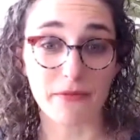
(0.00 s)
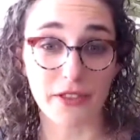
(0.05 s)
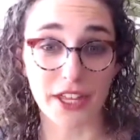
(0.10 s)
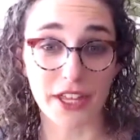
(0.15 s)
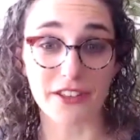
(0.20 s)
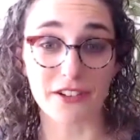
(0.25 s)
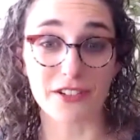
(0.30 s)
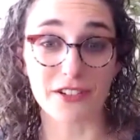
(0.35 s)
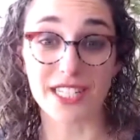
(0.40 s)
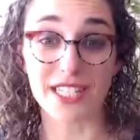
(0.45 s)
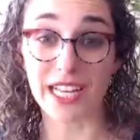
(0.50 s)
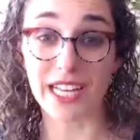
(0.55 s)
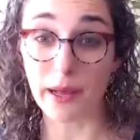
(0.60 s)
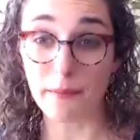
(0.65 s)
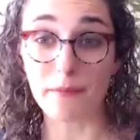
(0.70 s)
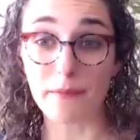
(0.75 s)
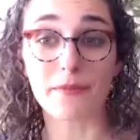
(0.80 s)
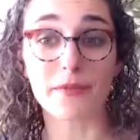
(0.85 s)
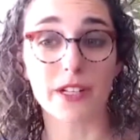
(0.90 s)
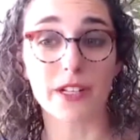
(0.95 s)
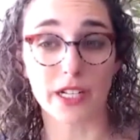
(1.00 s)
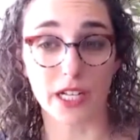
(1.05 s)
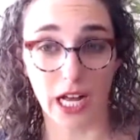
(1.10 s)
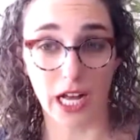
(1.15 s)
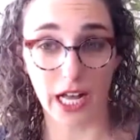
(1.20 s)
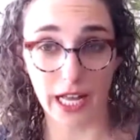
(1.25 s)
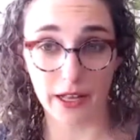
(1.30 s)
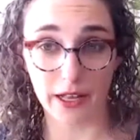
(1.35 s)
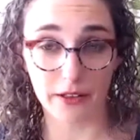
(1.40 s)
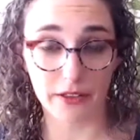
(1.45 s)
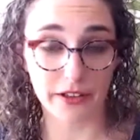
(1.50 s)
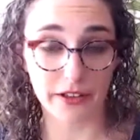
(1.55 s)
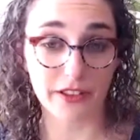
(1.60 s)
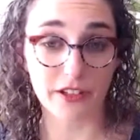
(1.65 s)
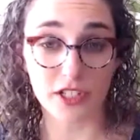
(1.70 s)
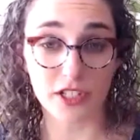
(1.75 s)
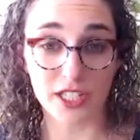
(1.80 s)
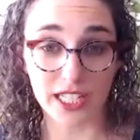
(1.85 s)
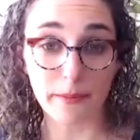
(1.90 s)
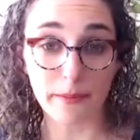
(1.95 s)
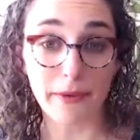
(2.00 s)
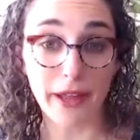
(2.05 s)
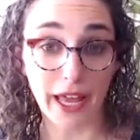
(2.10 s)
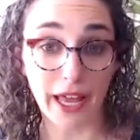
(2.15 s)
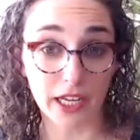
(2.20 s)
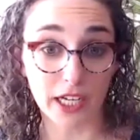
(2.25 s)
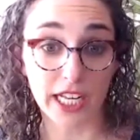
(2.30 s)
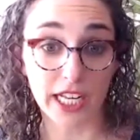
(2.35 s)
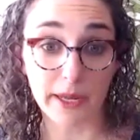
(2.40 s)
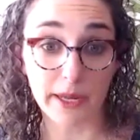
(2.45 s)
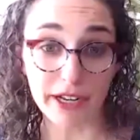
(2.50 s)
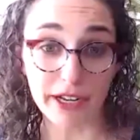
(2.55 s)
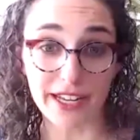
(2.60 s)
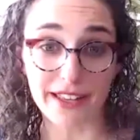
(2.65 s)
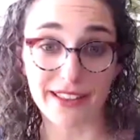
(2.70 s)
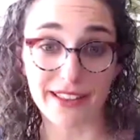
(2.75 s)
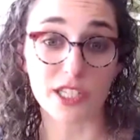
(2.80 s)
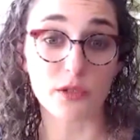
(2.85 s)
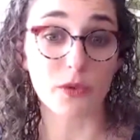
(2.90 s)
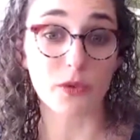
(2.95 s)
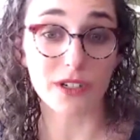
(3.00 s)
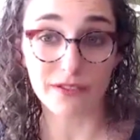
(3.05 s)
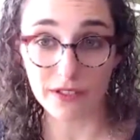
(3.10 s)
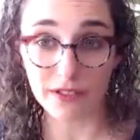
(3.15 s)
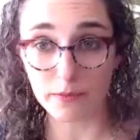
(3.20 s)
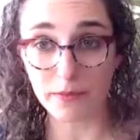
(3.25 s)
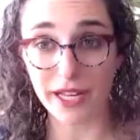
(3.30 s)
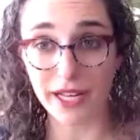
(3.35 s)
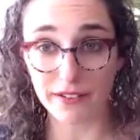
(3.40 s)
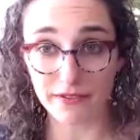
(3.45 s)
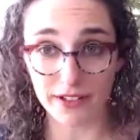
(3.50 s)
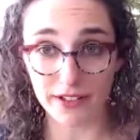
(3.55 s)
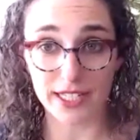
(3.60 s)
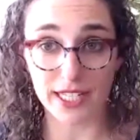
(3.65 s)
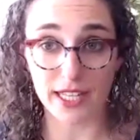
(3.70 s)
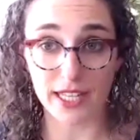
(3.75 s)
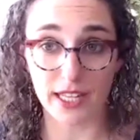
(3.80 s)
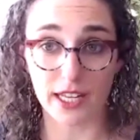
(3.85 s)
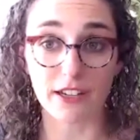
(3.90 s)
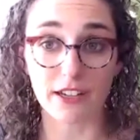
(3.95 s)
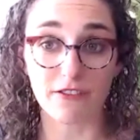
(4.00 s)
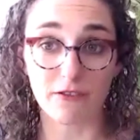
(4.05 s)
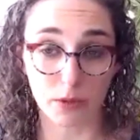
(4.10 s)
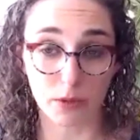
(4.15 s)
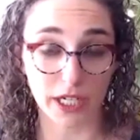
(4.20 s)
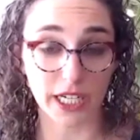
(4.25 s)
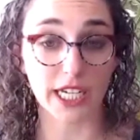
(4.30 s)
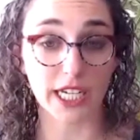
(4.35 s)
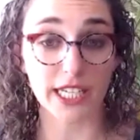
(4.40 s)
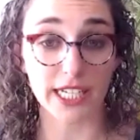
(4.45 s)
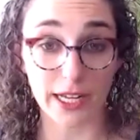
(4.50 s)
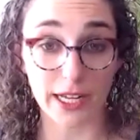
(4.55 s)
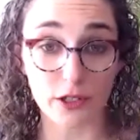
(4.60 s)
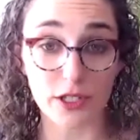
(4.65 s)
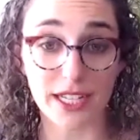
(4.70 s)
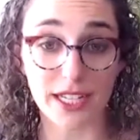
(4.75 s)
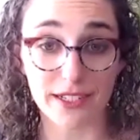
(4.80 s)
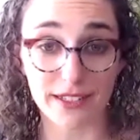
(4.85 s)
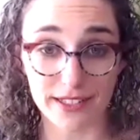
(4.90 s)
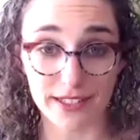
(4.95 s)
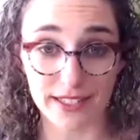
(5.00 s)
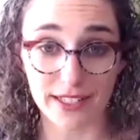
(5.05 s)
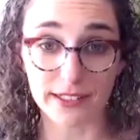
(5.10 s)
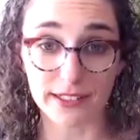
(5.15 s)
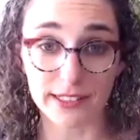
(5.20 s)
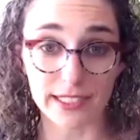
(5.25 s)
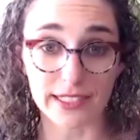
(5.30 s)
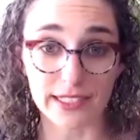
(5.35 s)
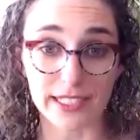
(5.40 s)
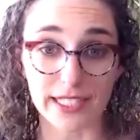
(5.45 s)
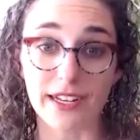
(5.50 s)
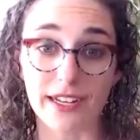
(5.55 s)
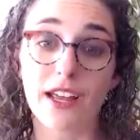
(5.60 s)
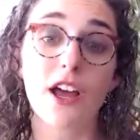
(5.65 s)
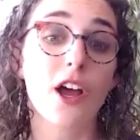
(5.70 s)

That there's some anonymity. That's one of the benefits, I think, of bringing an outside consultant in.